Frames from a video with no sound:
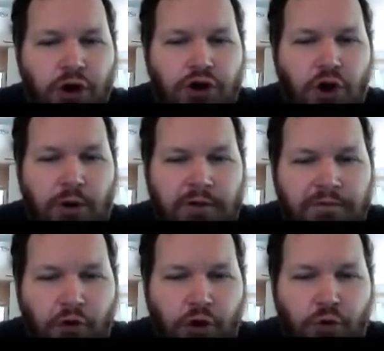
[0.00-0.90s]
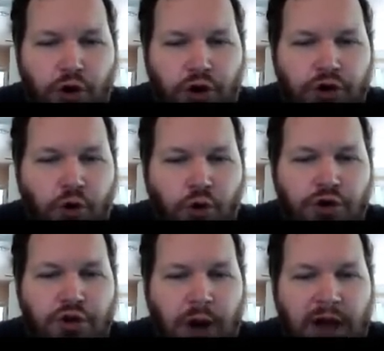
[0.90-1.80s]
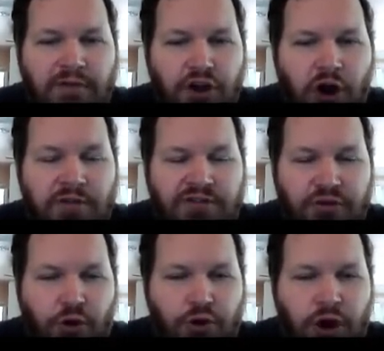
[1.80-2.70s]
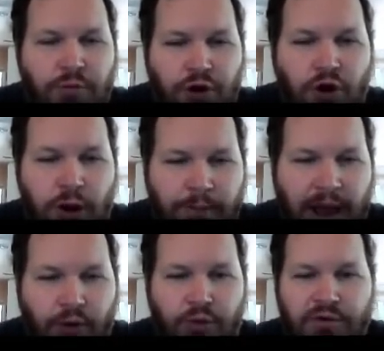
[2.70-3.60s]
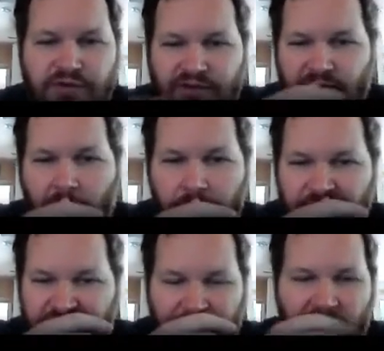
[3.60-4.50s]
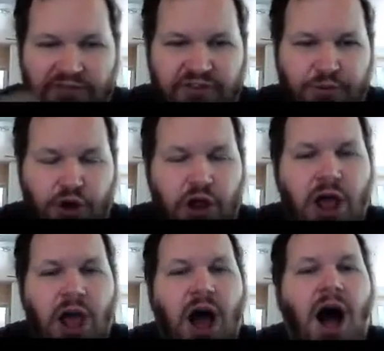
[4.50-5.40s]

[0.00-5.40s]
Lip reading: going forward or you have a non-zero number going backwards. It's always possible